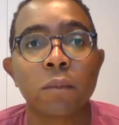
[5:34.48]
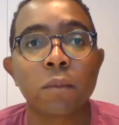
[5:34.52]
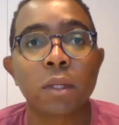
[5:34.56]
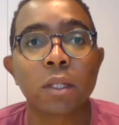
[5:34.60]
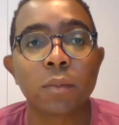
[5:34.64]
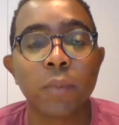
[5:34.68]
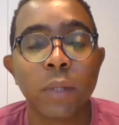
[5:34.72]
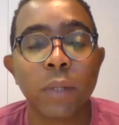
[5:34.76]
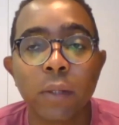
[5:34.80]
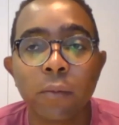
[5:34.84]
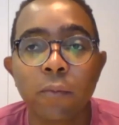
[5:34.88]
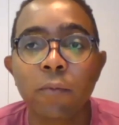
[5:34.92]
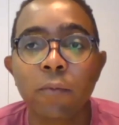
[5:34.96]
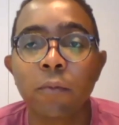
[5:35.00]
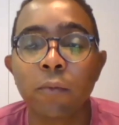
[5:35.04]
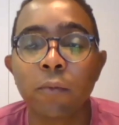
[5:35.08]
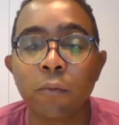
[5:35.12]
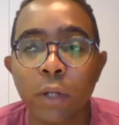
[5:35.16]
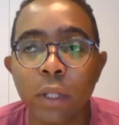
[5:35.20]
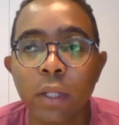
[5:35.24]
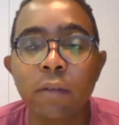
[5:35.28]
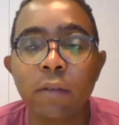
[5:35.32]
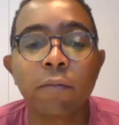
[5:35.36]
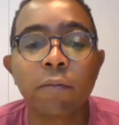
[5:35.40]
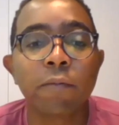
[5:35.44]
it's made it
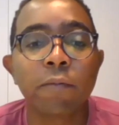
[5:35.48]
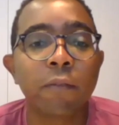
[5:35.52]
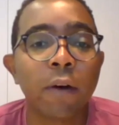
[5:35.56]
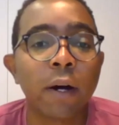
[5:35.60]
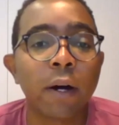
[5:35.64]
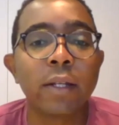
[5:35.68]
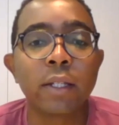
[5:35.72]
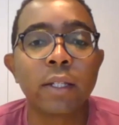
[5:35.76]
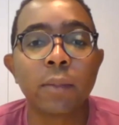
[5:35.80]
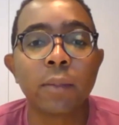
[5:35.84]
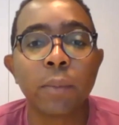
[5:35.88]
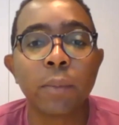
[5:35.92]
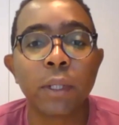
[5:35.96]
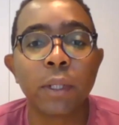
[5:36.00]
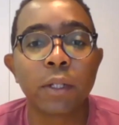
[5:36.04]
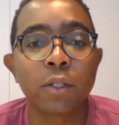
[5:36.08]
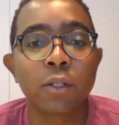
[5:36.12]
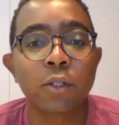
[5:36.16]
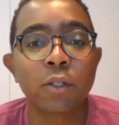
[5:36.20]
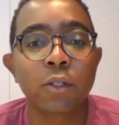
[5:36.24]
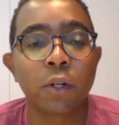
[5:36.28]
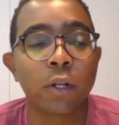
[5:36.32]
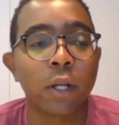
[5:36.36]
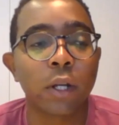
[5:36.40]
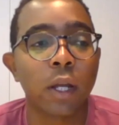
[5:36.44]
really fun to build a
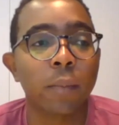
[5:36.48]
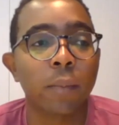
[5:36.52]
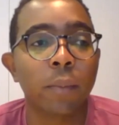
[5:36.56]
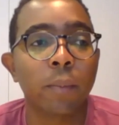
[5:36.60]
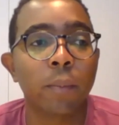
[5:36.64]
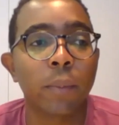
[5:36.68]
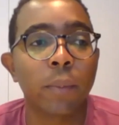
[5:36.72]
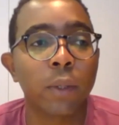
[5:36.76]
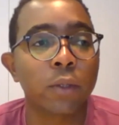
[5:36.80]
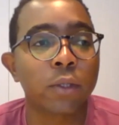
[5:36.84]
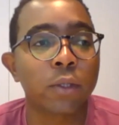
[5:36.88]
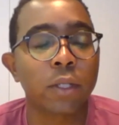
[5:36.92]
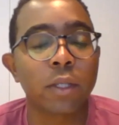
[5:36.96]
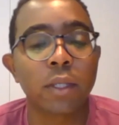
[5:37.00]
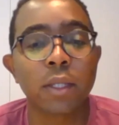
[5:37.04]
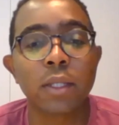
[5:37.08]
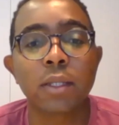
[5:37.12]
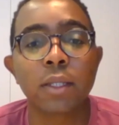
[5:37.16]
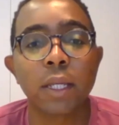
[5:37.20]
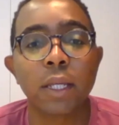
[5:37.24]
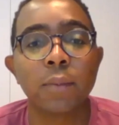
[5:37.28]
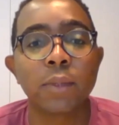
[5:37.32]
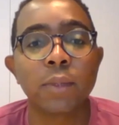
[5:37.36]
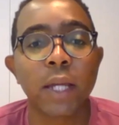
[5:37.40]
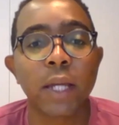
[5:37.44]
startup, but also at the
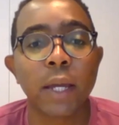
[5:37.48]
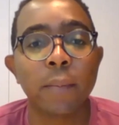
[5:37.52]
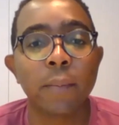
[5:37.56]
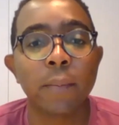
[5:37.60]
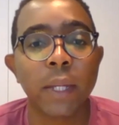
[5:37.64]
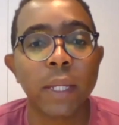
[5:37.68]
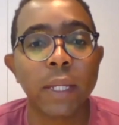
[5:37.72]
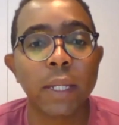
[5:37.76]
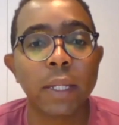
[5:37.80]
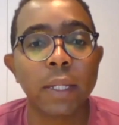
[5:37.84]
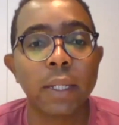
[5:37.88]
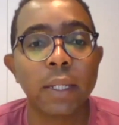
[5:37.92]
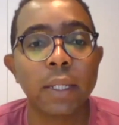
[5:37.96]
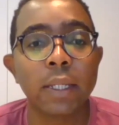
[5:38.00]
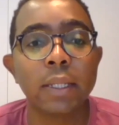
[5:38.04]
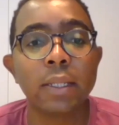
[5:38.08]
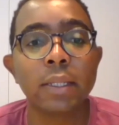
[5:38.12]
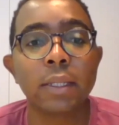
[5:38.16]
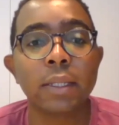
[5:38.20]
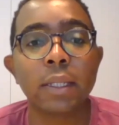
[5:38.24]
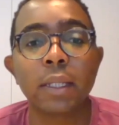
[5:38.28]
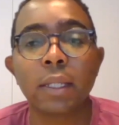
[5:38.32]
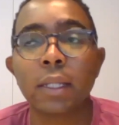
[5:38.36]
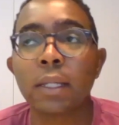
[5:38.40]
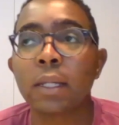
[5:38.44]
same time made it
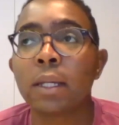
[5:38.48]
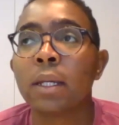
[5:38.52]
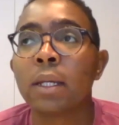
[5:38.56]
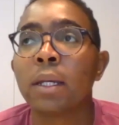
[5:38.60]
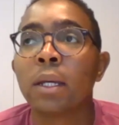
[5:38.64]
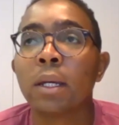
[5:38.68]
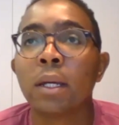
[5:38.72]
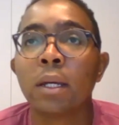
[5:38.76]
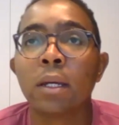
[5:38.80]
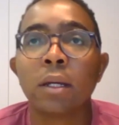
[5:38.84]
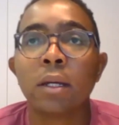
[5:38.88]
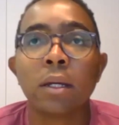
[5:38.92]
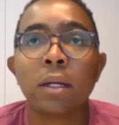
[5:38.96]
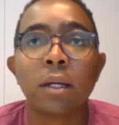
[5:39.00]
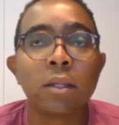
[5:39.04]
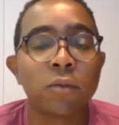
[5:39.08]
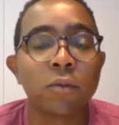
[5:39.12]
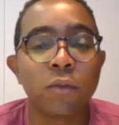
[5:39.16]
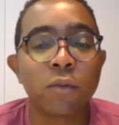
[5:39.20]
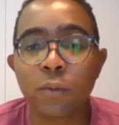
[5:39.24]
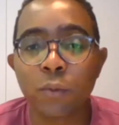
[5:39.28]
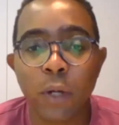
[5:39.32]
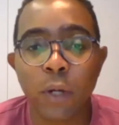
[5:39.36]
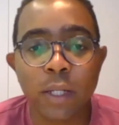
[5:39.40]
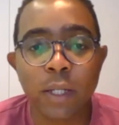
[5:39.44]
easy. And the
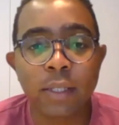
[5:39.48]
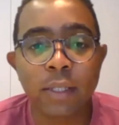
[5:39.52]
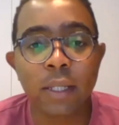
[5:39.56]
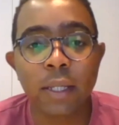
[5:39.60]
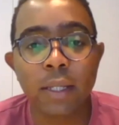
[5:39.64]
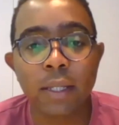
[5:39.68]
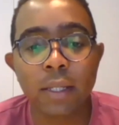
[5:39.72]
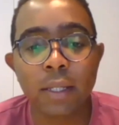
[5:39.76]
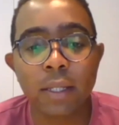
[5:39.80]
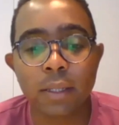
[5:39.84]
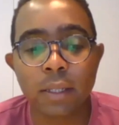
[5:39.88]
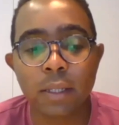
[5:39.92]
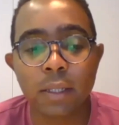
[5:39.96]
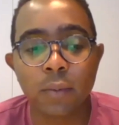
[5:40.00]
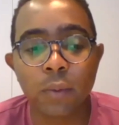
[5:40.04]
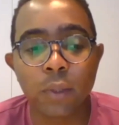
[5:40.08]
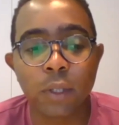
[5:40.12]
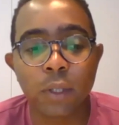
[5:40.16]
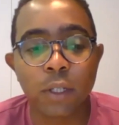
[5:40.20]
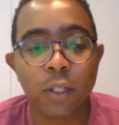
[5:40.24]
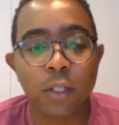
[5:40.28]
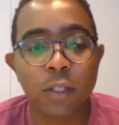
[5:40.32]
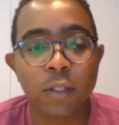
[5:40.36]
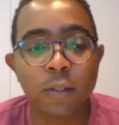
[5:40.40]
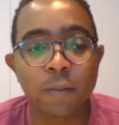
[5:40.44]
reason why I say this is
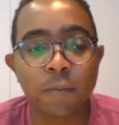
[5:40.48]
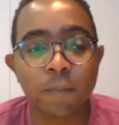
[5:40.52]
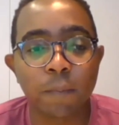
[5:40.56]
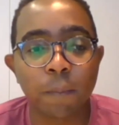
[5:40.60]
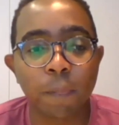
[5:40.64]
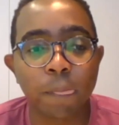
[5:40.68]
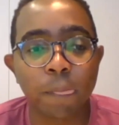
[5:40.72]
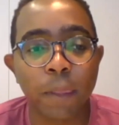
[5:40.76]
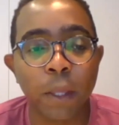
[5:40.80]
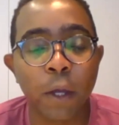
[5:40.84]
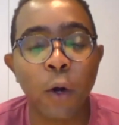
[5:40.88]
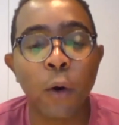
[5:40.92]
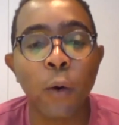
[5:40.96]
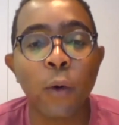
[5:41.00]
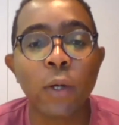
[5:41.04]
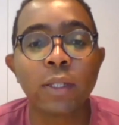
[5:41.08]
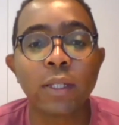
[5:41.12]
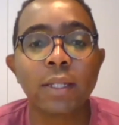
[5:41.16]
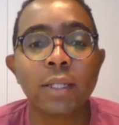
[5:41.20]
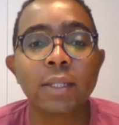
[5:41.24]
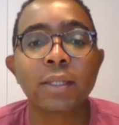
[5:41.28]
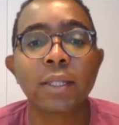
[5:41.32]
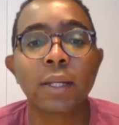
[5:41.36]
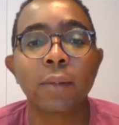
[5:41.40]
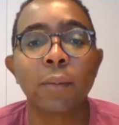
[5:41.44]
because there always
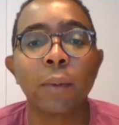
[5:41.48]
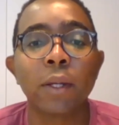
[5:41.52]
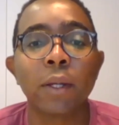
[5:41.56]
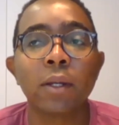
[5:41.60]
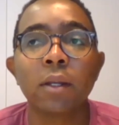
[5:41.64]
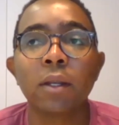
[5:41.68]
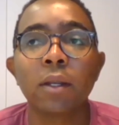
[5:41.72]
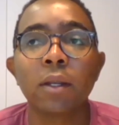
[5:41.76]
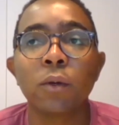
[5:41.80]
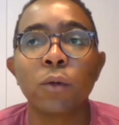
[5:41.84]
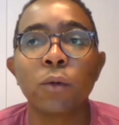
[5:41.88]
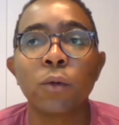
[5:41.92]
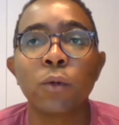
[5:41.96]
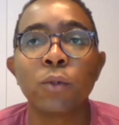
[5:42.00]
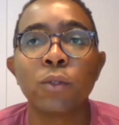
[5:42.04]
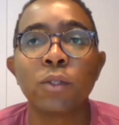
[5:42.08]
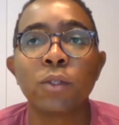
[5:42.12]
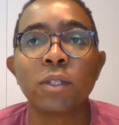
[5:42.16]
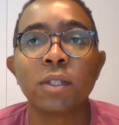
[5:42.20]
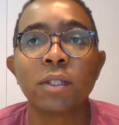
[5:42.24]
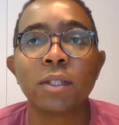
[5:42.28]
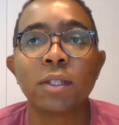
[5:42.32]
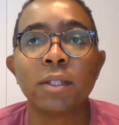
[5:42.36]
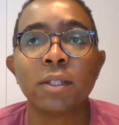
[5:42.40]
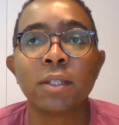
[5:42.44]
is someone
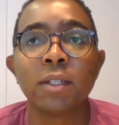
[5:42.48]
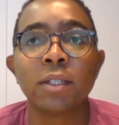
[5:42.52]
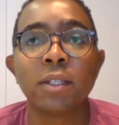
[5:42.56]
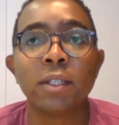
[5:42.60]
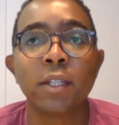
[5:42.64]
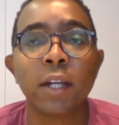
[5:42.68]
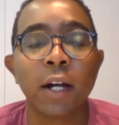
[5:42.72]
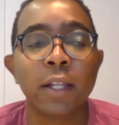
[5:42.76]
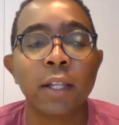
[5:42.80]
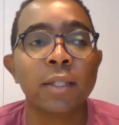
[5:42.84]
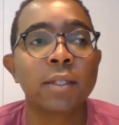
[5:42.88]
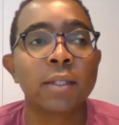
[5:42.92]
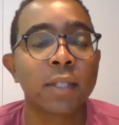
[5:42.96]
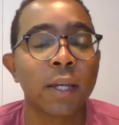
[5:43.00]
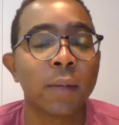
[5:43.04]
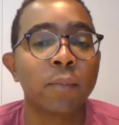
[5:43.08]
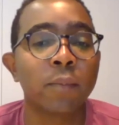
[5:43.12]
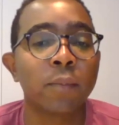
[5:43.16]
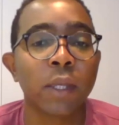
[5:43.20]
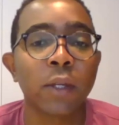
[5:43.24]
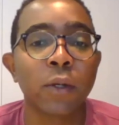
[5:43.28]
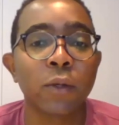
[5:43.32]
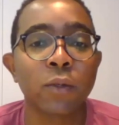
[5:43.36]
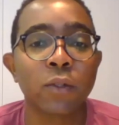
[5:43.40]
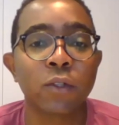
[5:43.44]
who's done
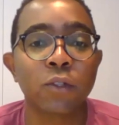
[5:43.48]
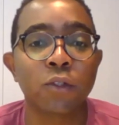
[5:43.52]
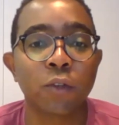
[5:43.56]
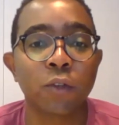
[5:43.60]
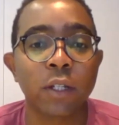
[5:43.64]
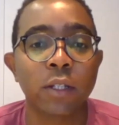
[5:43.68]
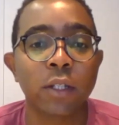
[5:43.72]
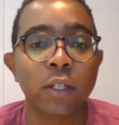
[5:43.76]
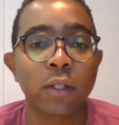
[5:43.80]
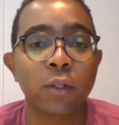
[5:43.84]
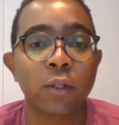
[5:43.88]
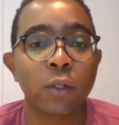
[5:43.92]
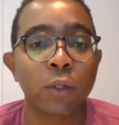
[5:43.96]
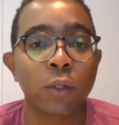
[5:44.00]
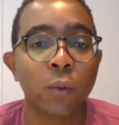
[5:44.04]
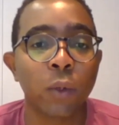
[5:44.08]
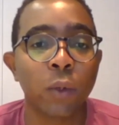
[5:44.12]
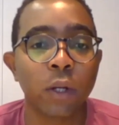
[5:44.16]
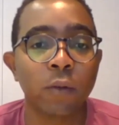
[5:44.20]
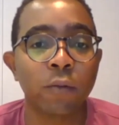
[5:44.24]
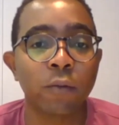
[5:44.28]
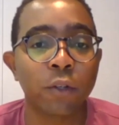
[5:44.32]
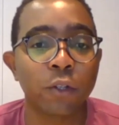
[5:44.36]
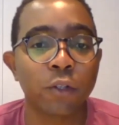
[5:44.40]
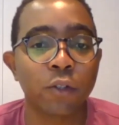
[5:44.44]
something, who's trying to do
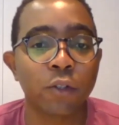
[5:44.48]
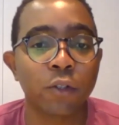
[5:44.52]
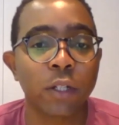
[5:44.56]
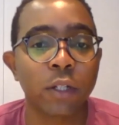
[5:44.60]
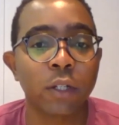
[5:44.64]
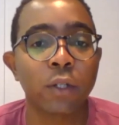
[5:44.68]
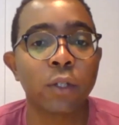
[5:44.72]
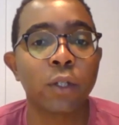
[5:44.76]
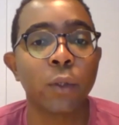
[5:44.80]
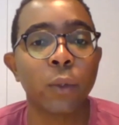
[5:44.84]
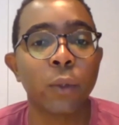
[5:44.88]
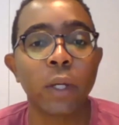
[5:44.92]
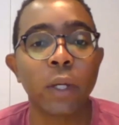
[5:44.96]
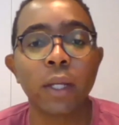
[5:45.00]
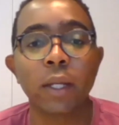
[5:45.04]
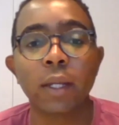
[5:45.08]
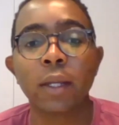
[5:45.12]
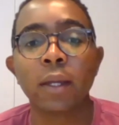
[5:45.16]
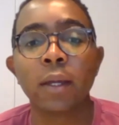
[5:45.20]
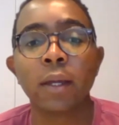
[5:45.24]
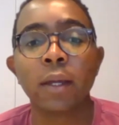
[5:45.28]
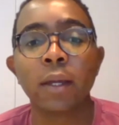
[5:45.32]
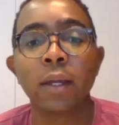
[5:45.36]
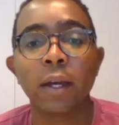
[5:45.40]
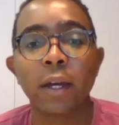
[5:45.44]
whatever you're trying to do it
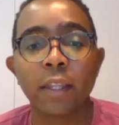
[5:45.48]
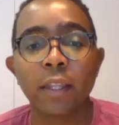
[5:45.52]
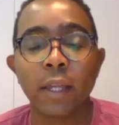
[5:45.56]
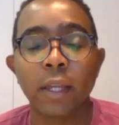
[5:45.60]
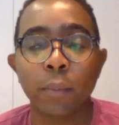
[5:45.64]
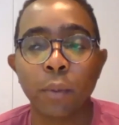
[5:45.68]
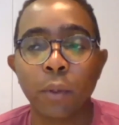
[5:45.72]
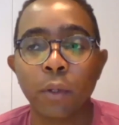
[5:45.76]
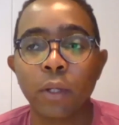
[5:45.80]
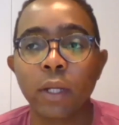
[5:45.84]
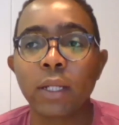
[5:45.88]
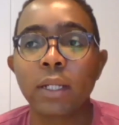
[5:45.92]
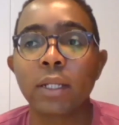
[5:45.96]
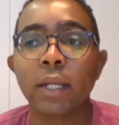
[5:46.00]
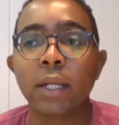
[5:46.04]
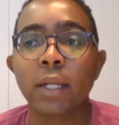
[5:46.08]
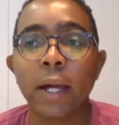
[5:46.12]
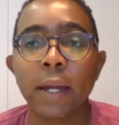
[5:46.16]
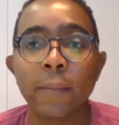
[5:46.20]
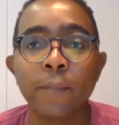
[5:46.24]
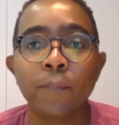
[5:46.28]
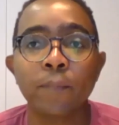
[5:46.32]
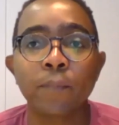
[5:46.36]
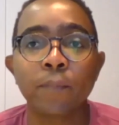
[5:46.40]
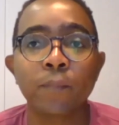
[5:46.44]
at that point in
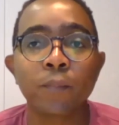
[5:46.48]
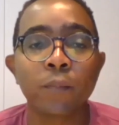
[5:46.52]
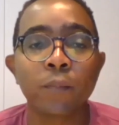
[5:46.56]
time.